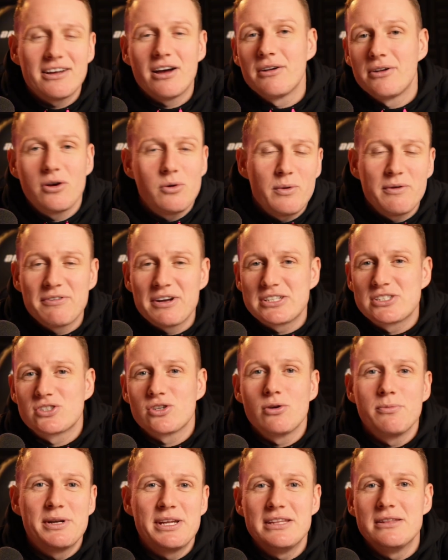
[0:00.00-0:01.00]
I know we've had
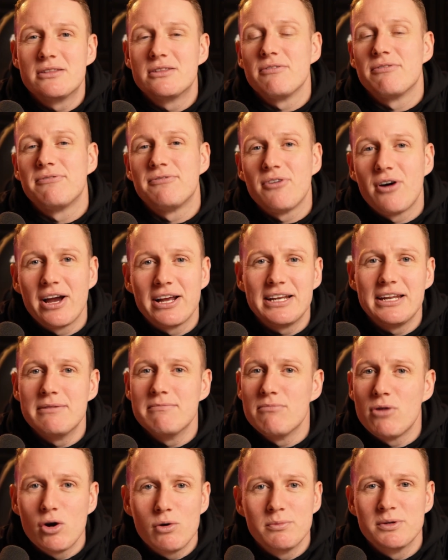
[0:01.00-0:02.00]
so many
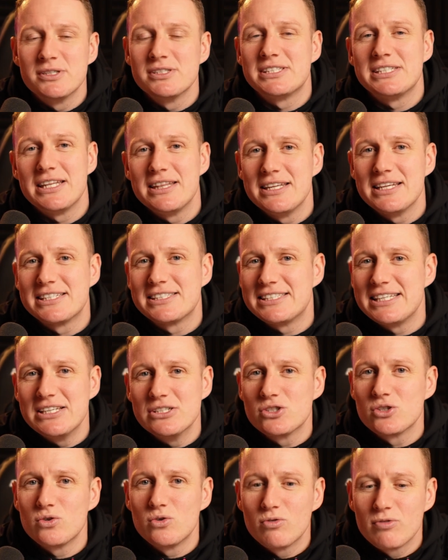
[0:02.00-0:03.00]
defining moments in this
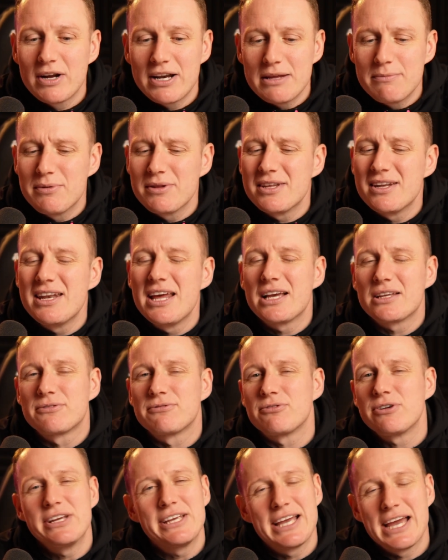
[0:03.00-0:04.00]
season already, but the next
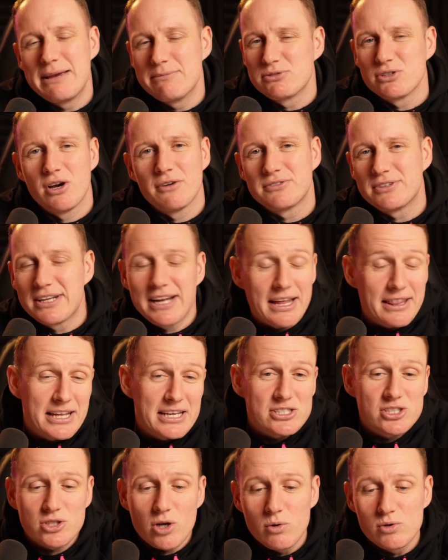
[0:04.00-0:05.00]
3 games after that,
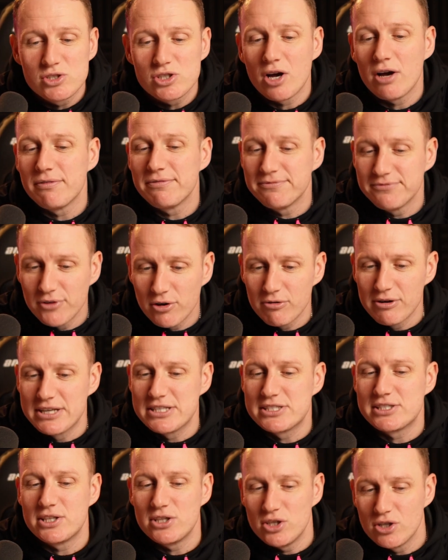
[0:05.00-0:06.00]
they're so tough.
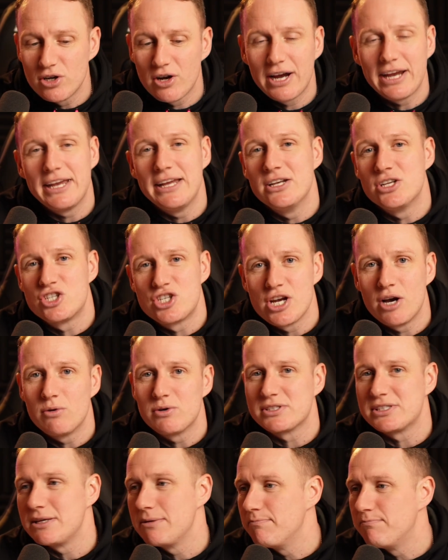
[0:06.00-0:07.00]
Forest, United,
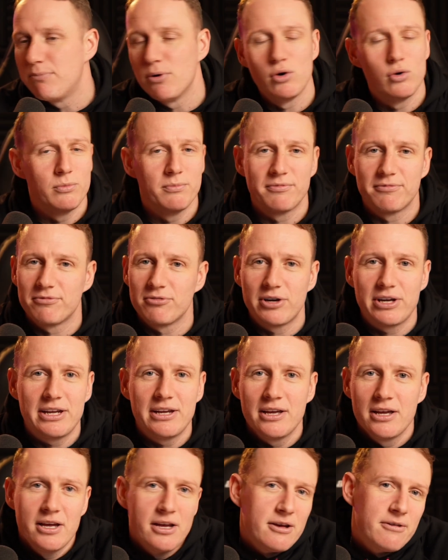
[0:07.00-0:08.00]
Chelsea, boom, 3
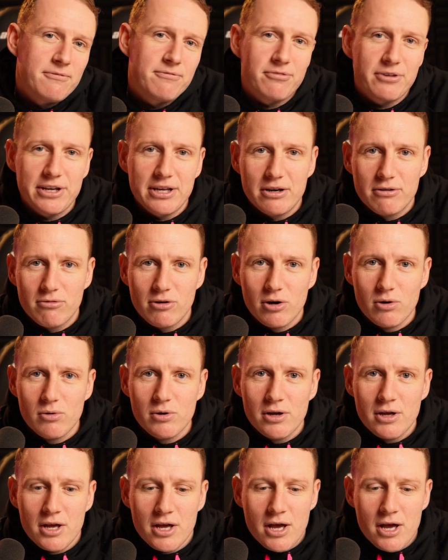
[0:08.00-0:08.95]
in a row.